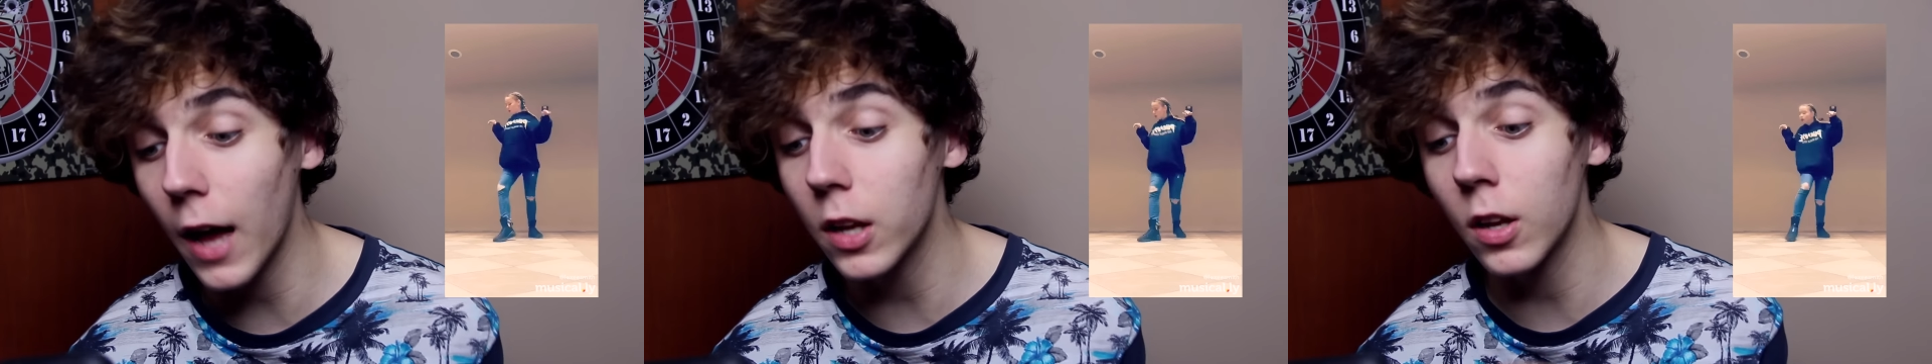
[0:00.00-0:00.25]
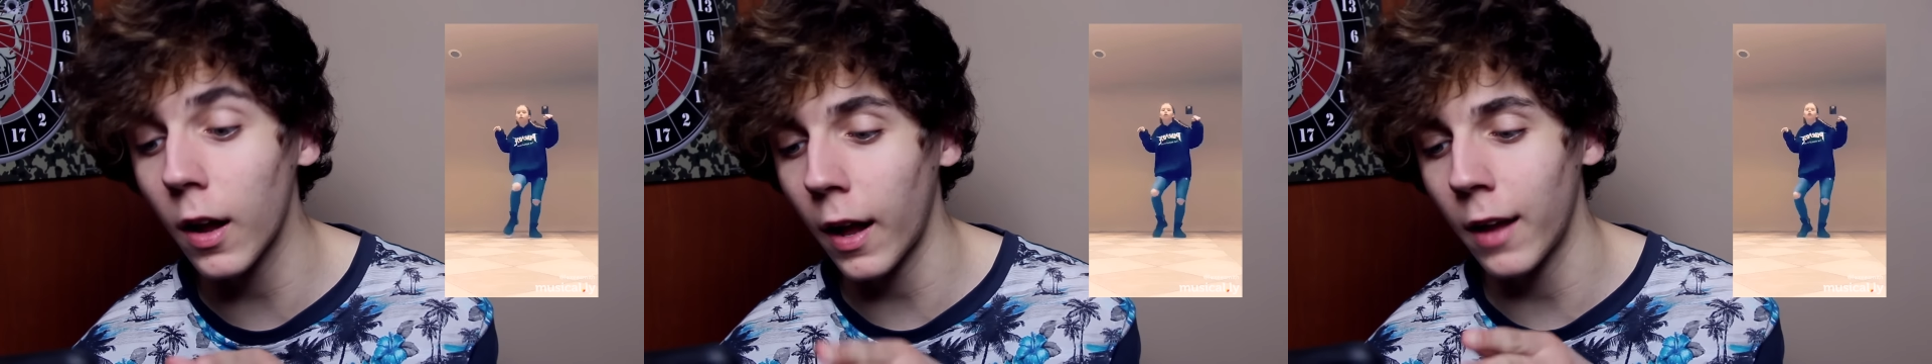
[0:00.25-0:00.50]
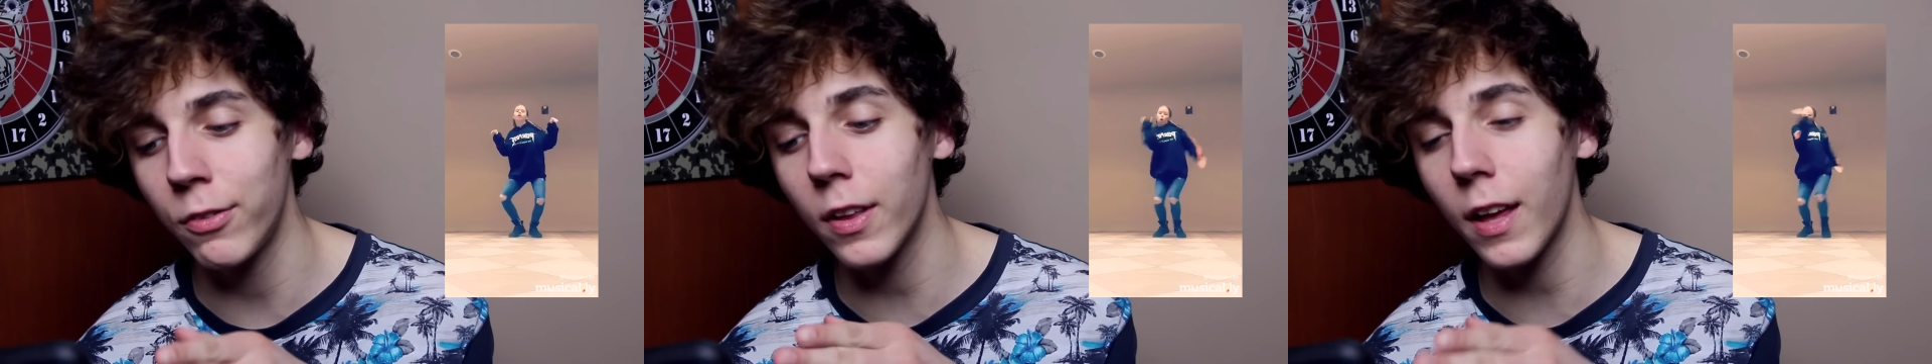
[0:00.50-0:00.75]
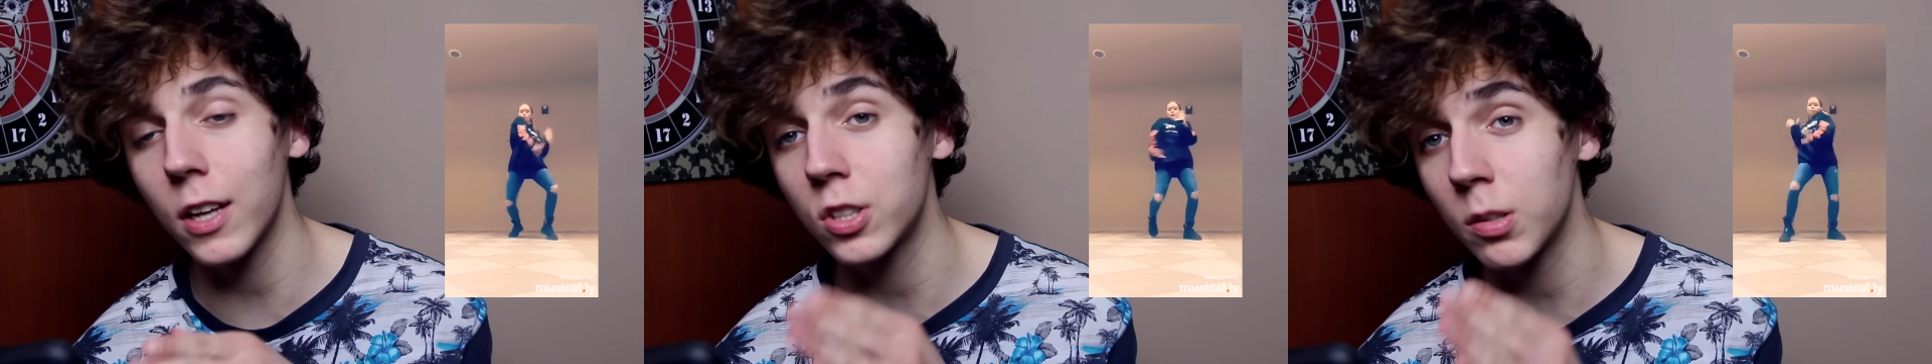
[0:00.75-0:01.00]
you know, I feel
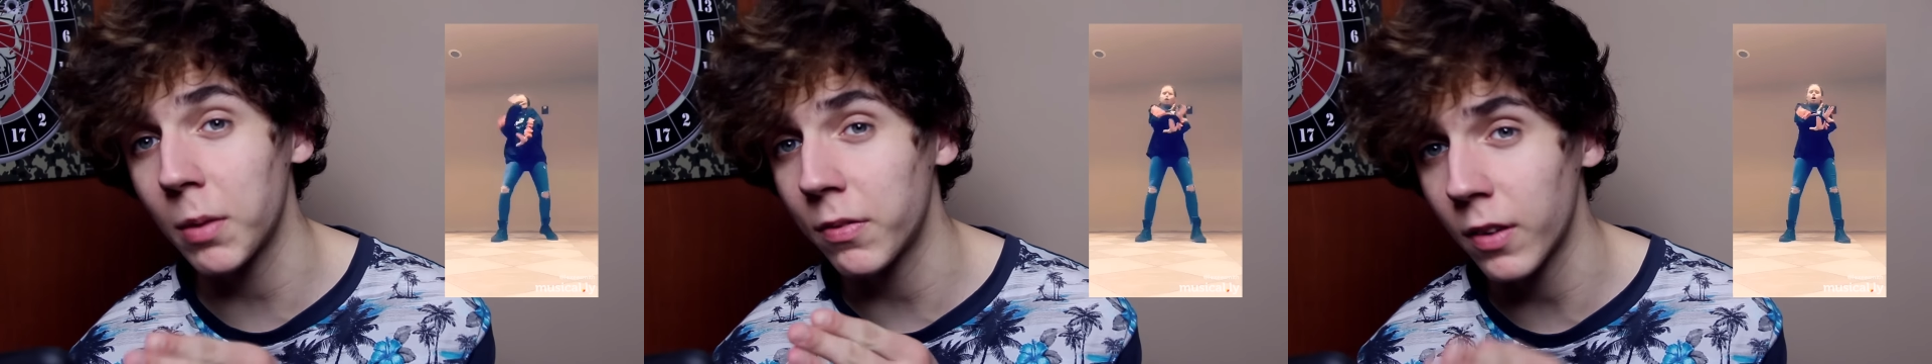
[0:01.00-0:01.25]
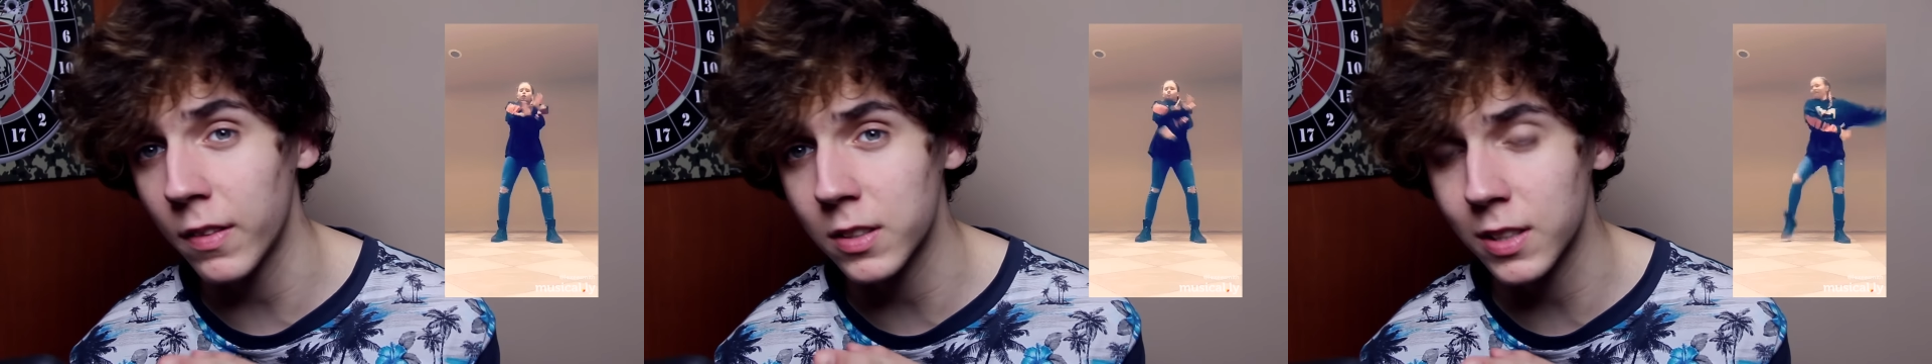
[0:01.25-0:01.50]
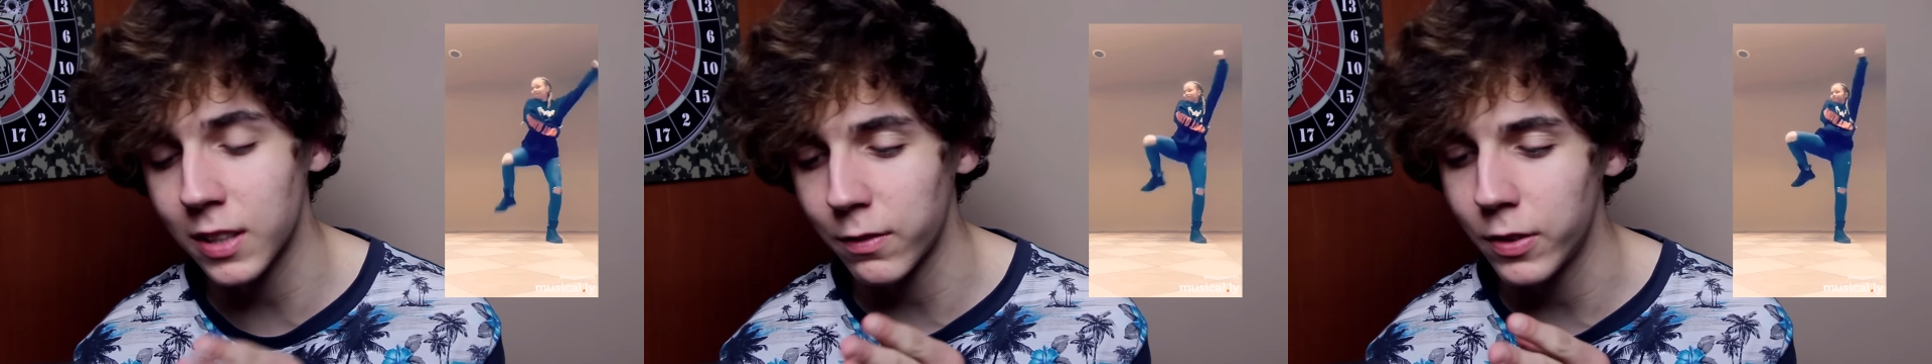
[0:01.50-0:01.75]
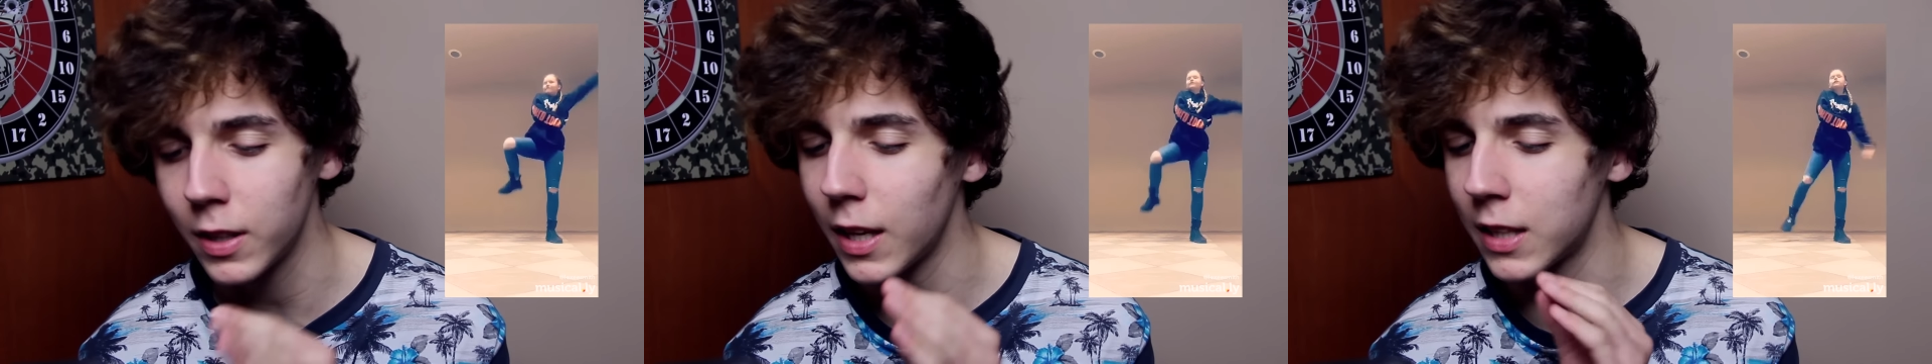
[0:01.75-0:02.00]
like I should not make fun of this because I
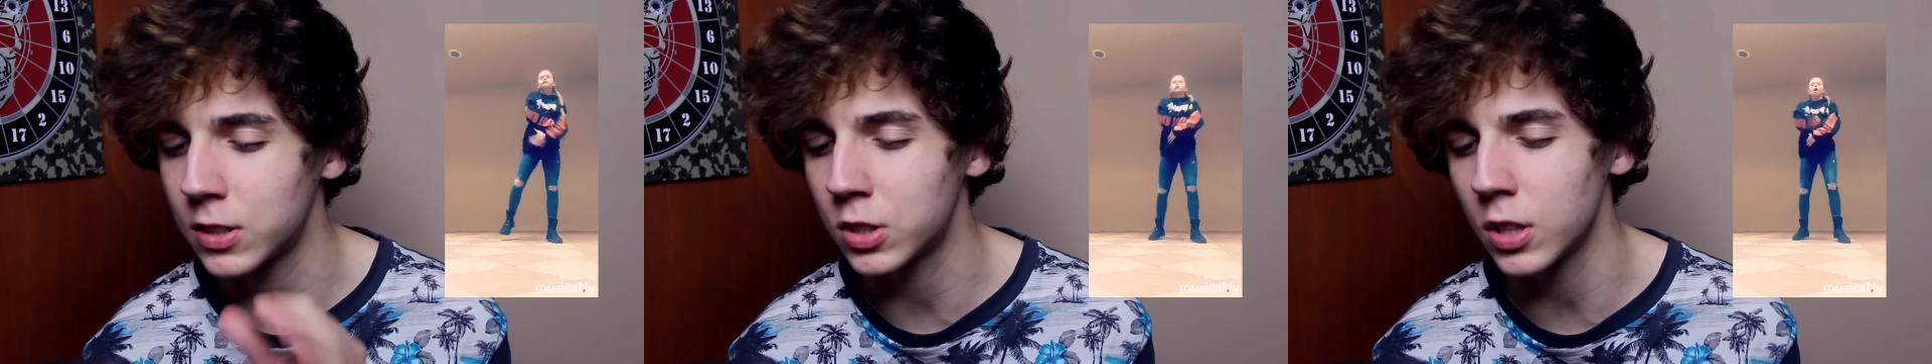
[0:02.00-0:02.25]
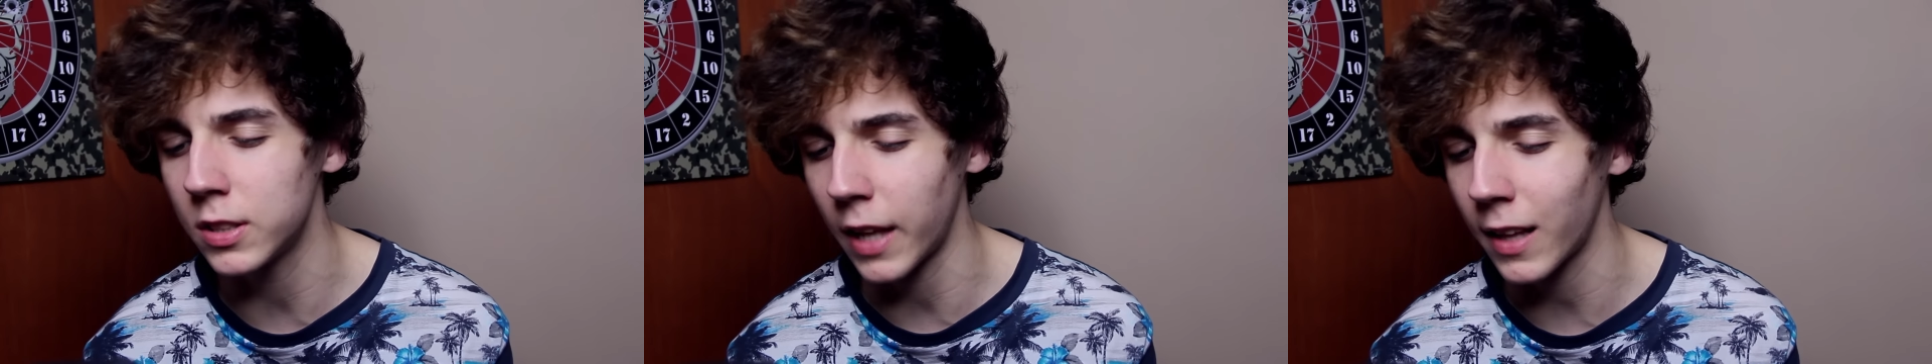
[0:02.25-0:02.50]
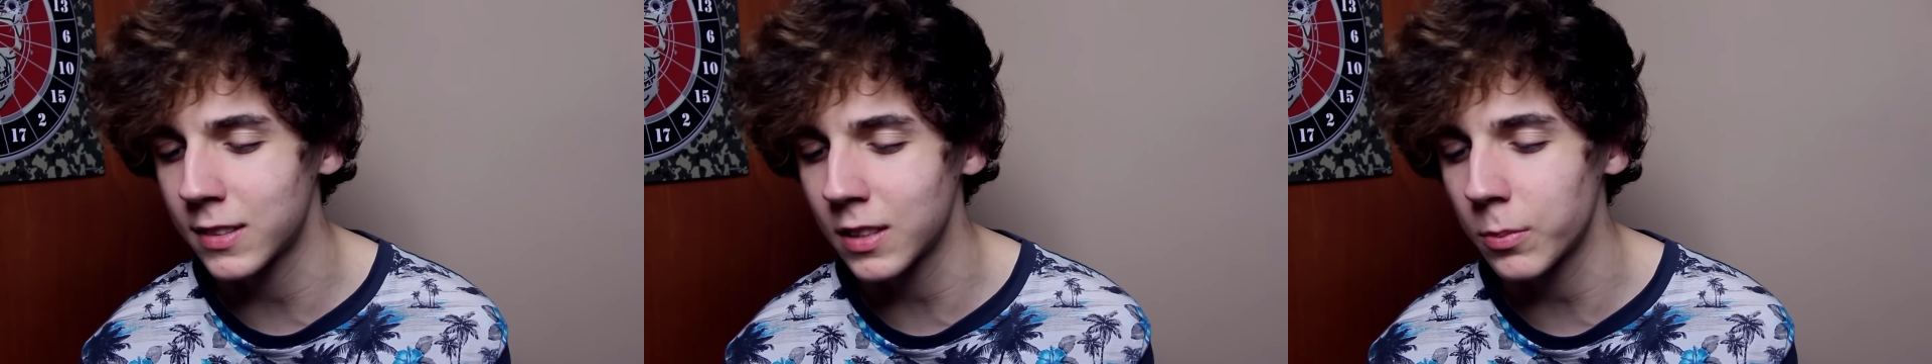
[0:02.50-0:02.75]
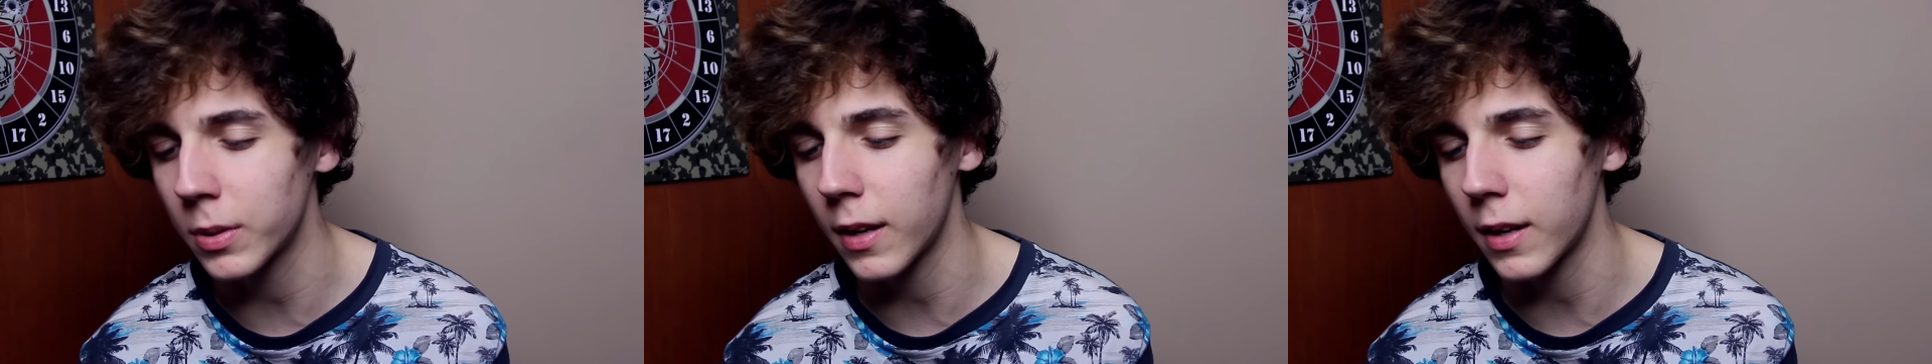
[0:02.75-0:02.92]
feel like it's good dancing,